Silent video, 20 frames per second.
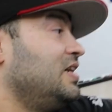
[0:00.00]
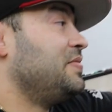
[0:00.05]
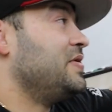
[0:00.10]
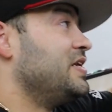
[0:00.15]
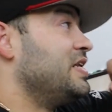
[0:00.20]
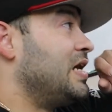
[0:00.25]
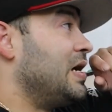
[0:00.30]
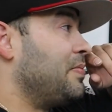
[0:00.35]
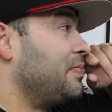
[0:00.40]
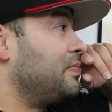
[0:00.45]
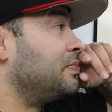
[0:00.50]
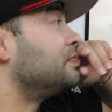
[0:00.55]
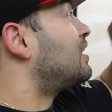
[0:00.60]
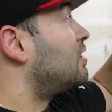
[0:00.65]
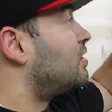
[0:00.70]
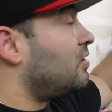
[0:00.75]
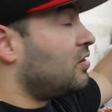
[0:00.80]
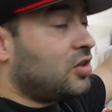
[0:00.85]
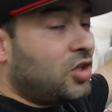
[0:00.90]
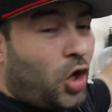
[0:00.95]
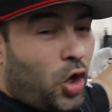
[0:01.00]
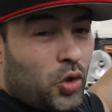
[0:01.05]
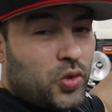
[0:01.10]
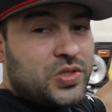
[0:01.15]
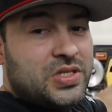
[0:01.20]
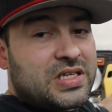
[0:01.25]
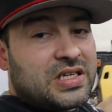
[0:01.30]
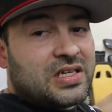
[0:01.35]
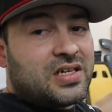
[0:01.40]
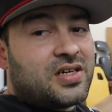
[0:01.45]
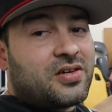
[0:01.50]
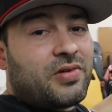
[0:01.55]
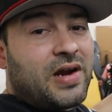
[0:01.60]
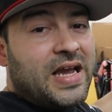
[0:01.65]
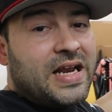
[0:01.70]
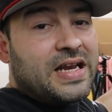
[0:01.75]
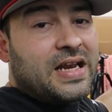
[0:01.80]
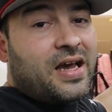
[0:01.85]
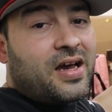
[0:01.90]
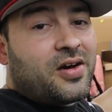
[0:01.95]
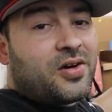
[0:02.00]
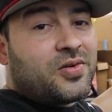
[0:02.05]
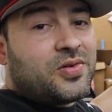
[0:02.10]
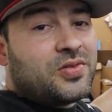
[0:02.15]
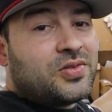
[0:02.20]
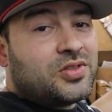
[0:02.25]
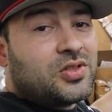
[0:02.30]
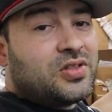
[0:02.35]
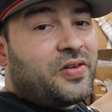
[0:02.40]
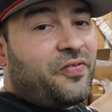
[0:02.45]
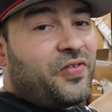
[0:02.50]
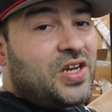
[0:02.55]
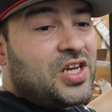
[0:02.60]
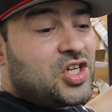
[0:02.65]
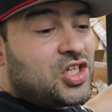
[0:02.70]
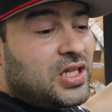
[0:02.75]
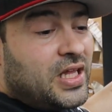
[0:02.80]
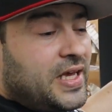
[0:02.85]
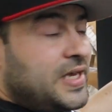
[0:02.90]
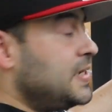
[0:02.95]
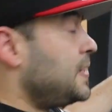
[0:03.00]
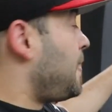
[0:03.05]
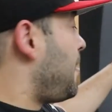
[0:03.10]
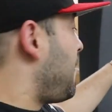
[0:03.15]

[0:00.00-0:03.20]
I mean, I'm closer right now to the finish line,